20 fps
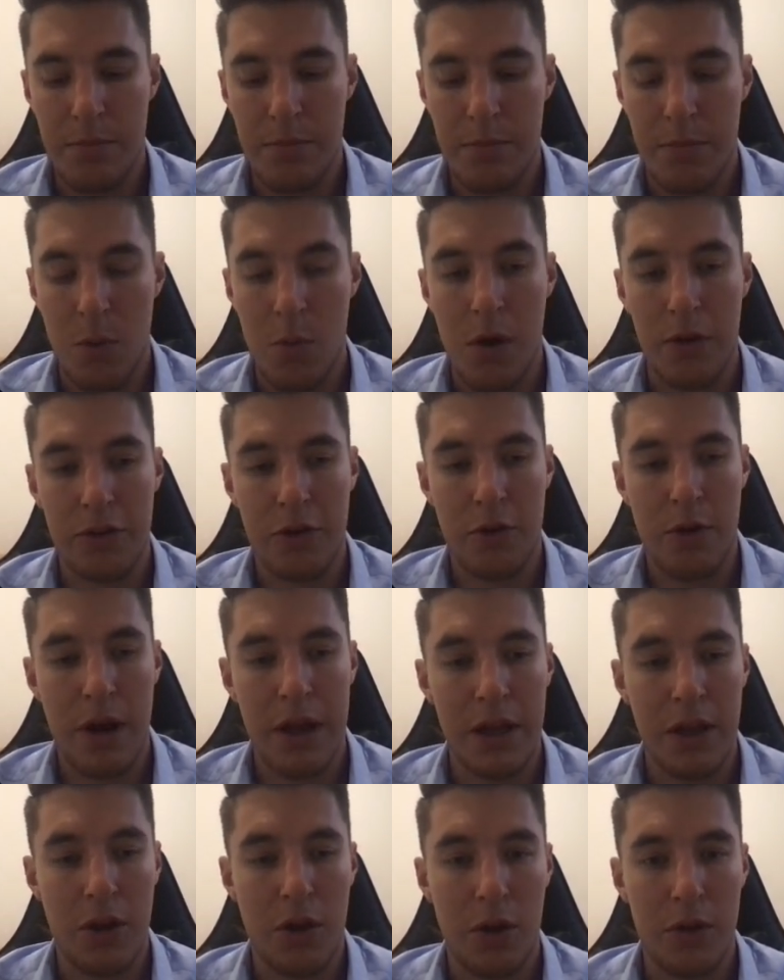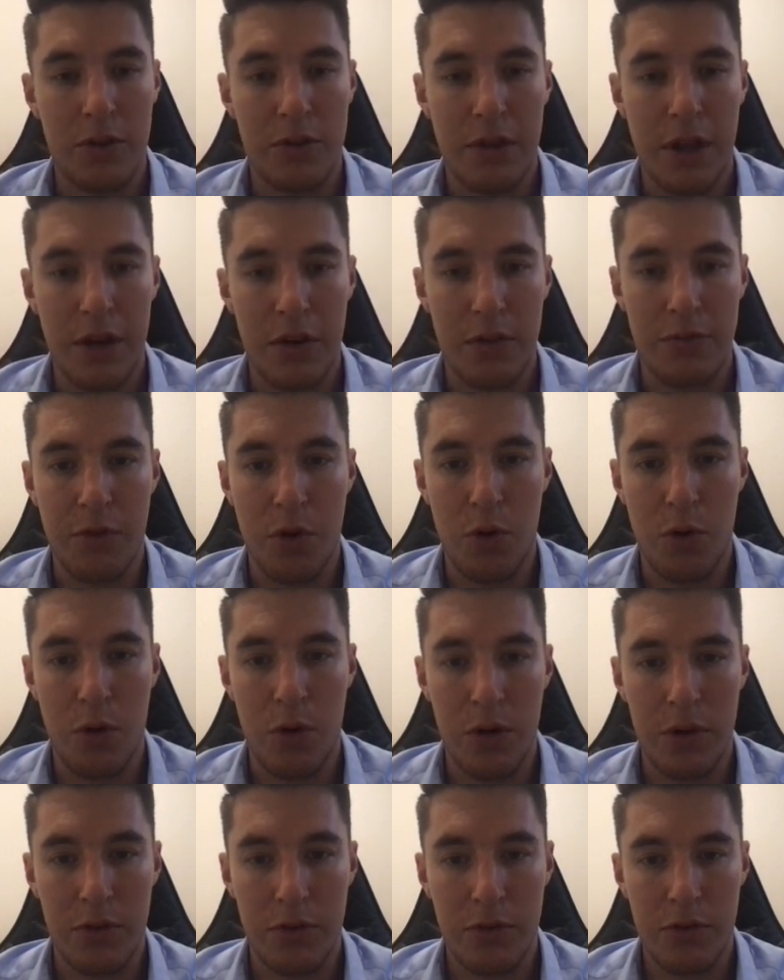But whilst creating content, of
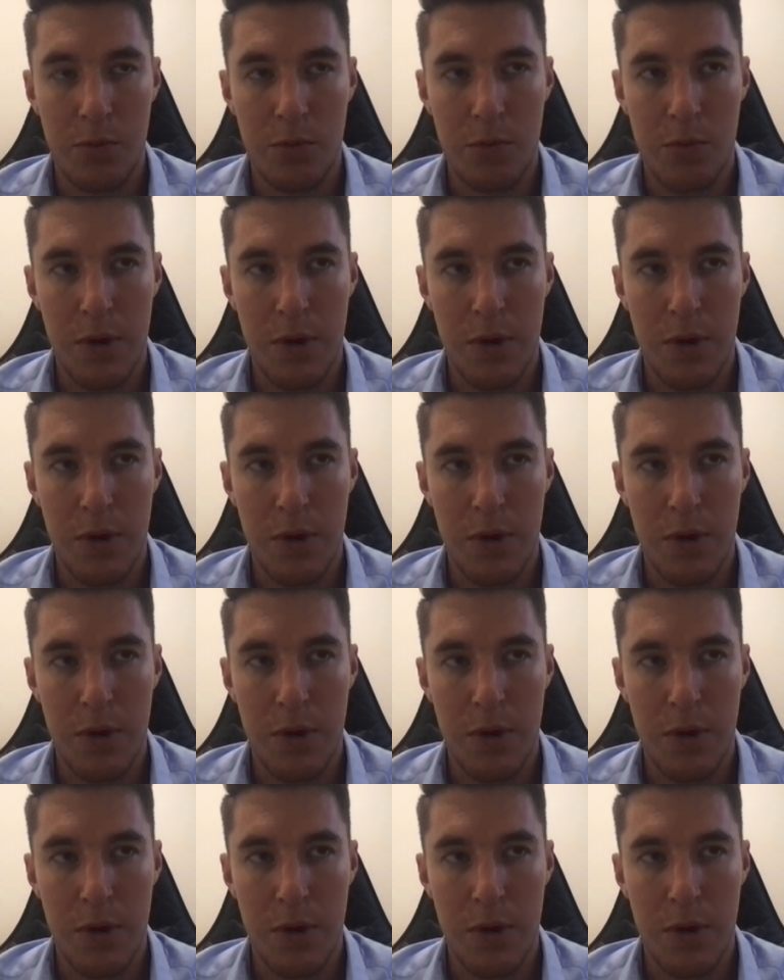course,